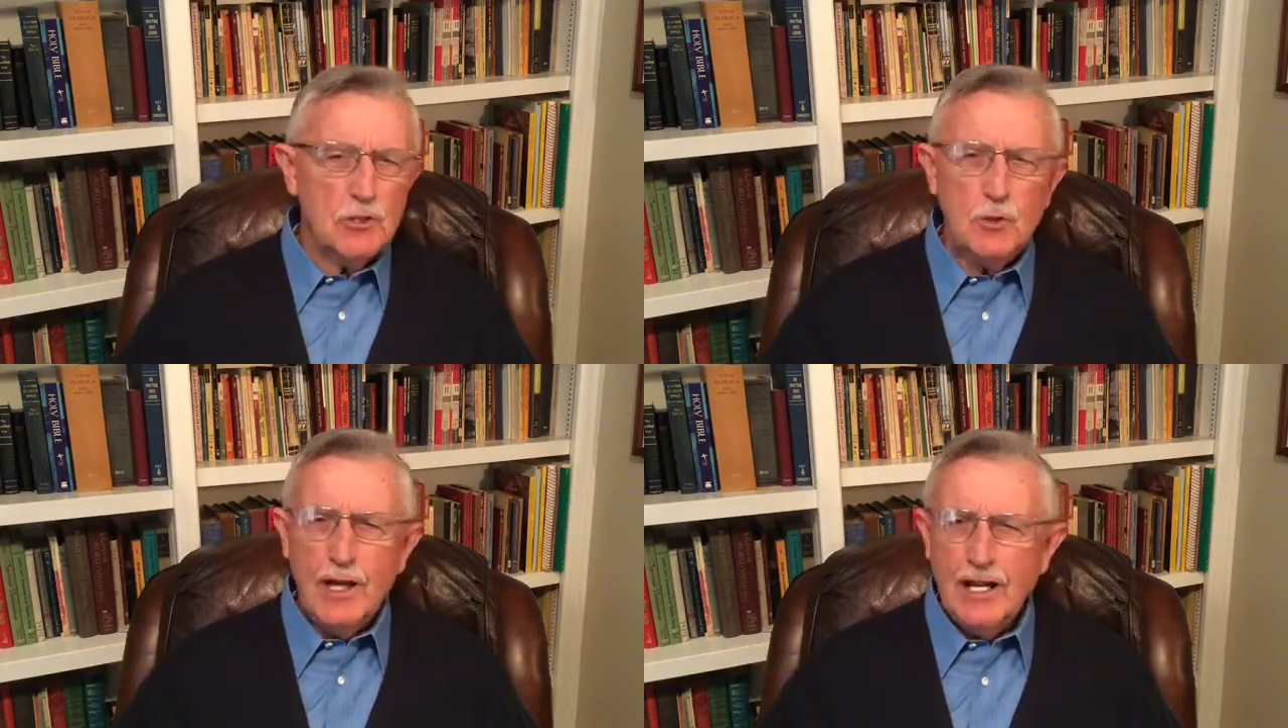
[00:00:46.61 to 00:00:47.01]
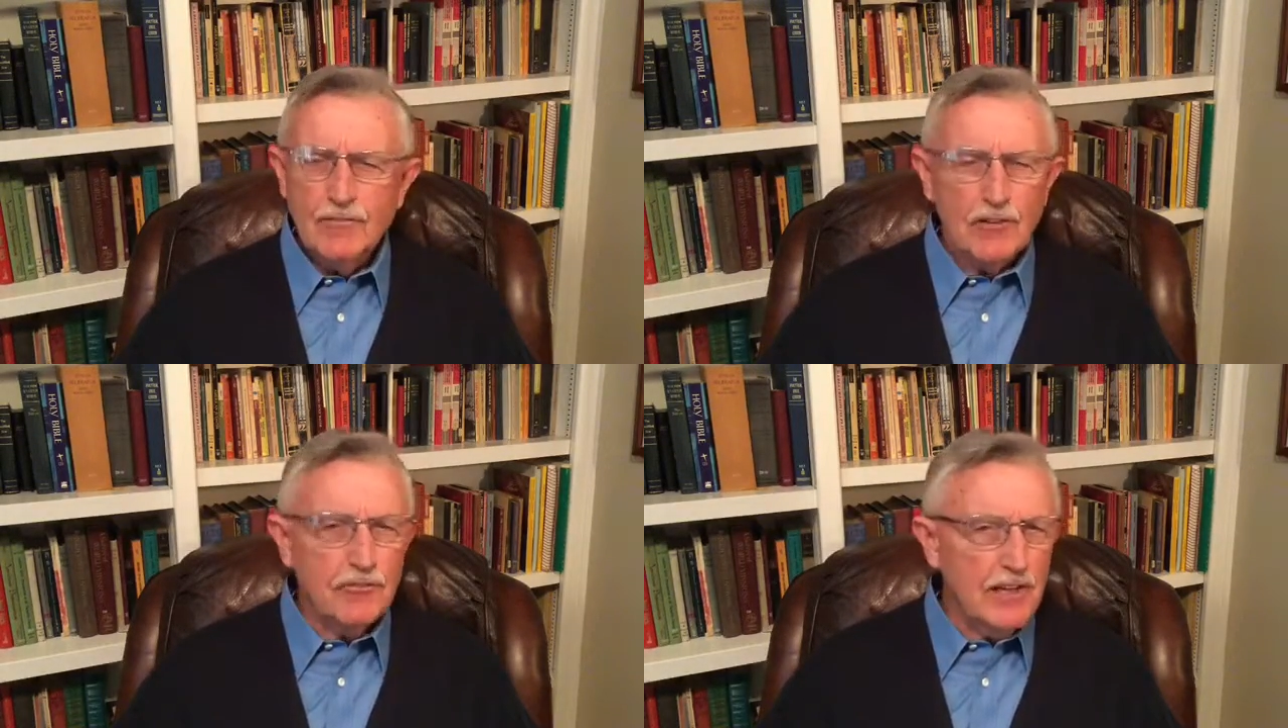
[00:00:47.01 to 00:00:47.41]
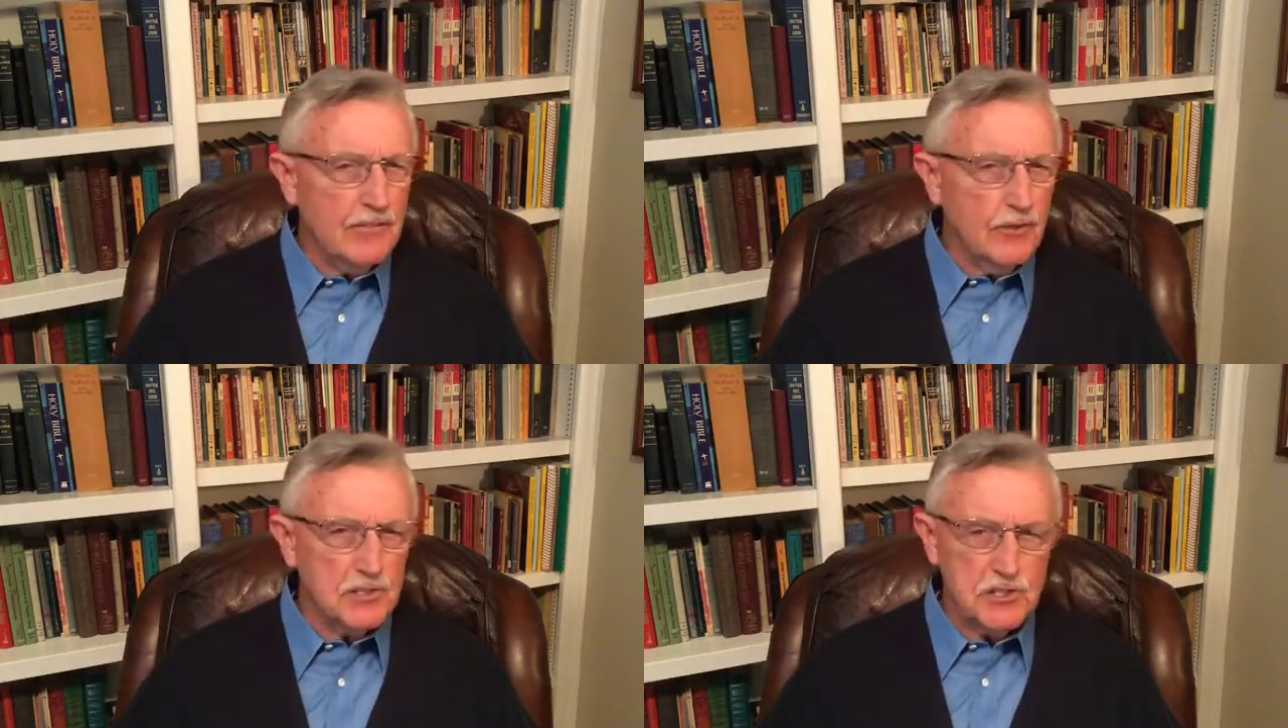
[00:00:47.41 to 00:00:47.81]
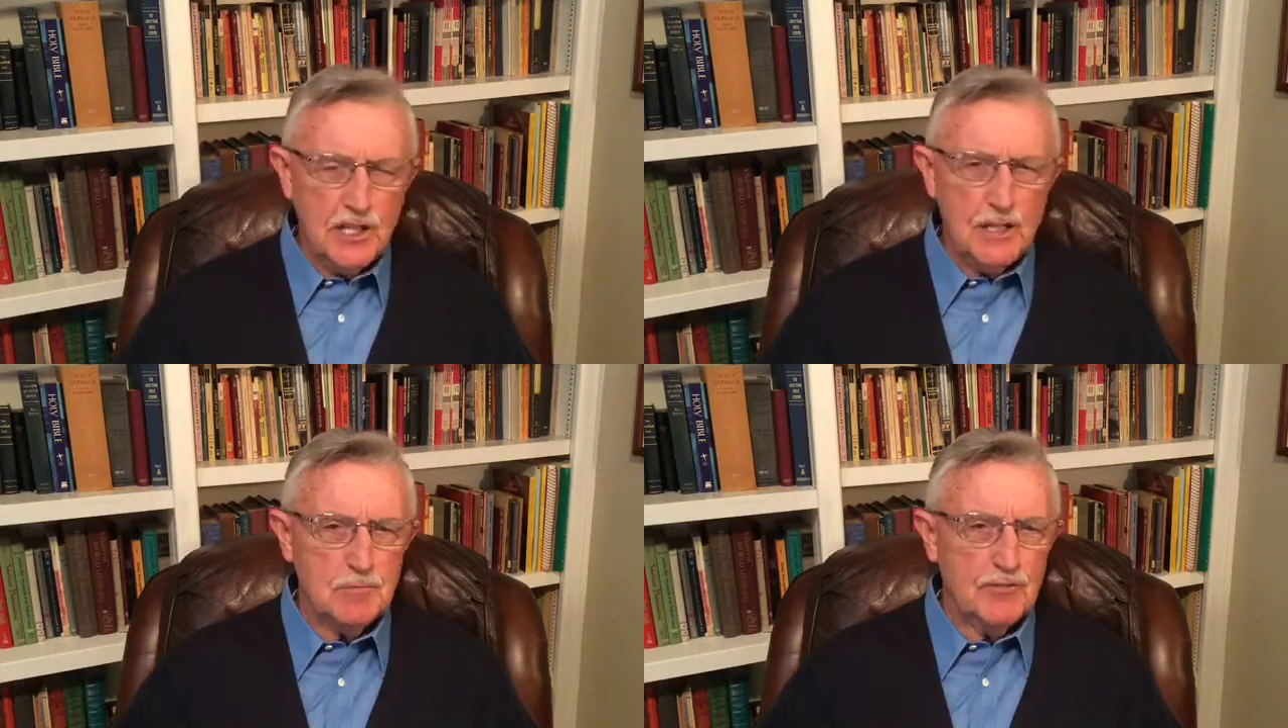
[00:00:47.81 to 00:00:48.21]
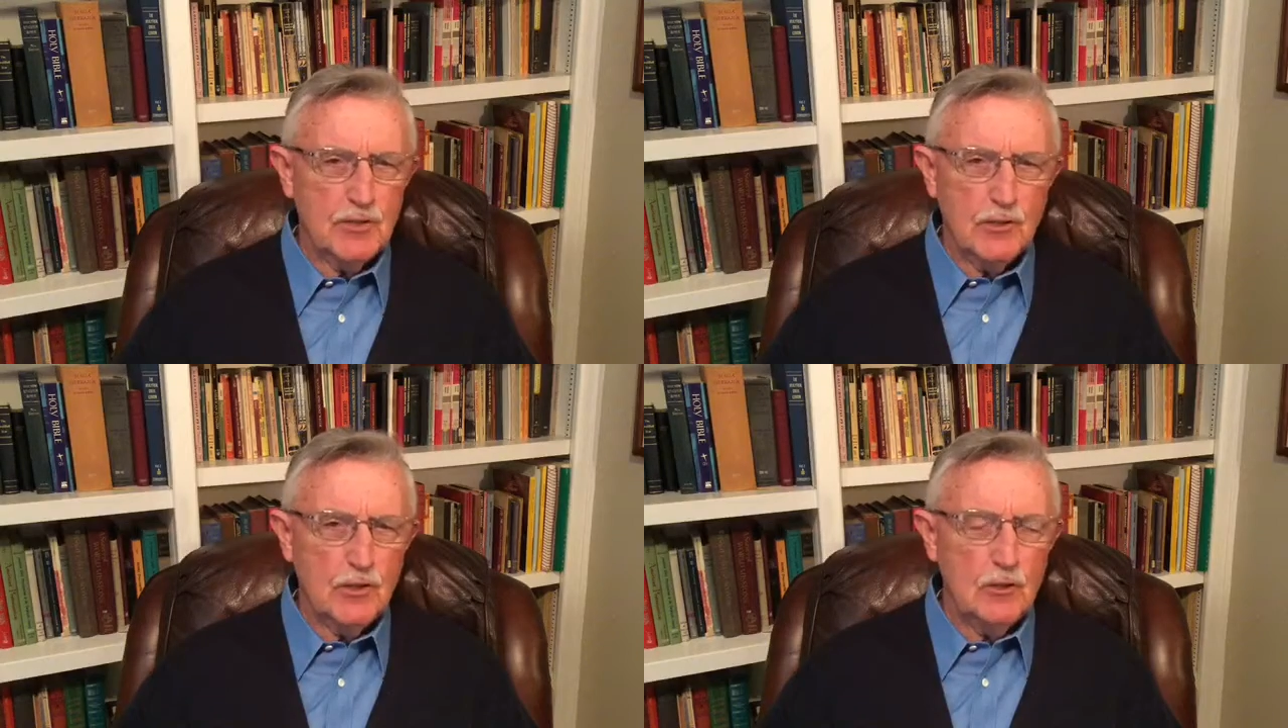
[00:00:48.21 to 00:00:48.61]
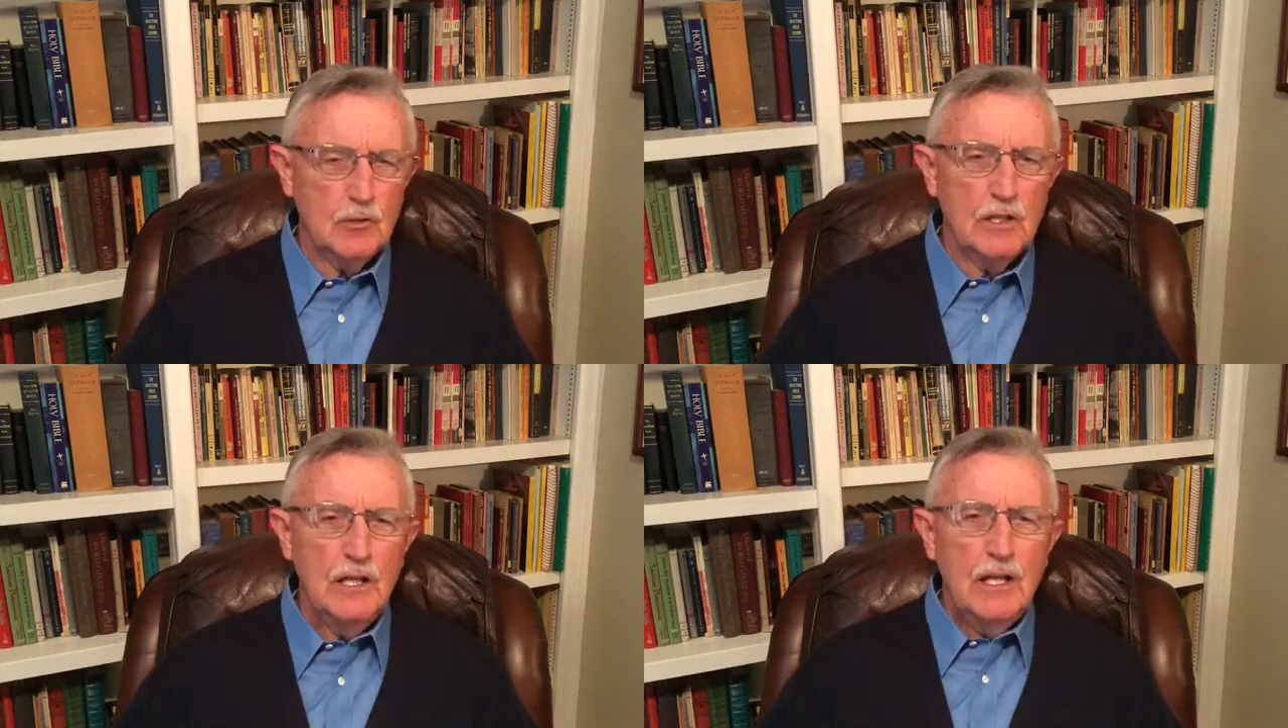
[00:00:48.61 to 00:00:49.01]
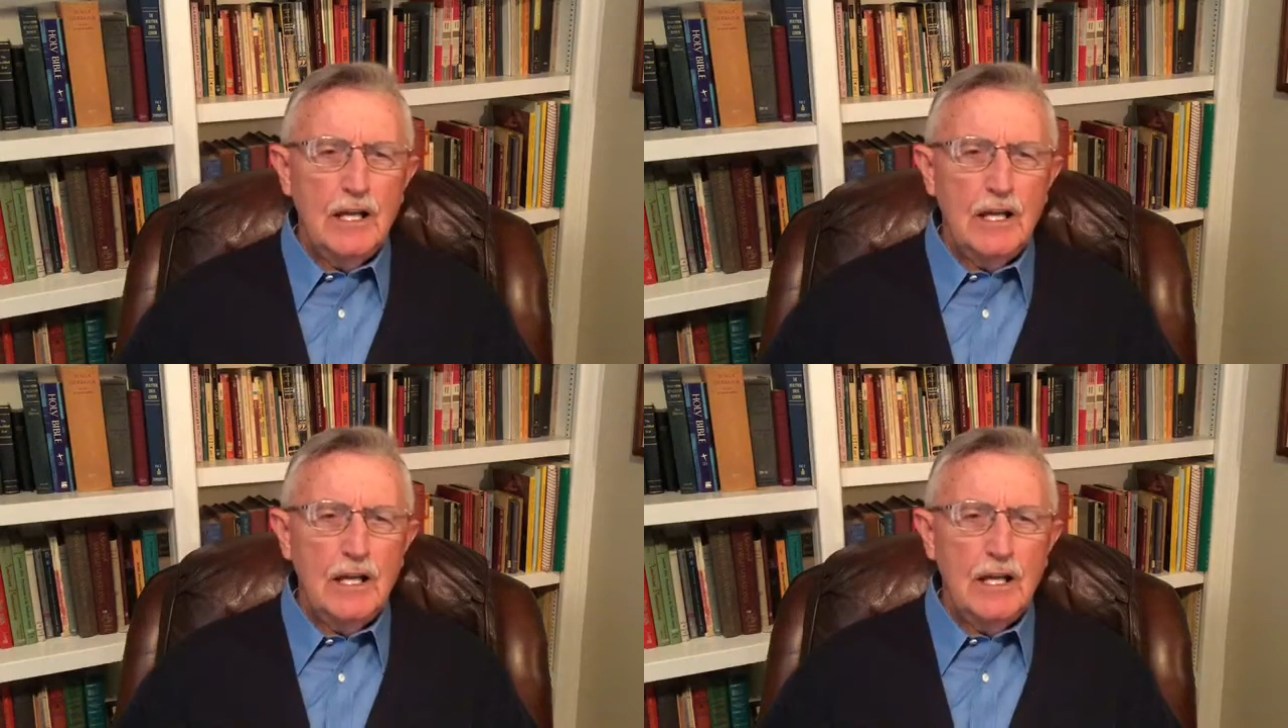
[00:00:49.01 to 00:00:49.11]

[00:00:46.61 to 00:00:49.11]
You have a favorite Psalm of your own,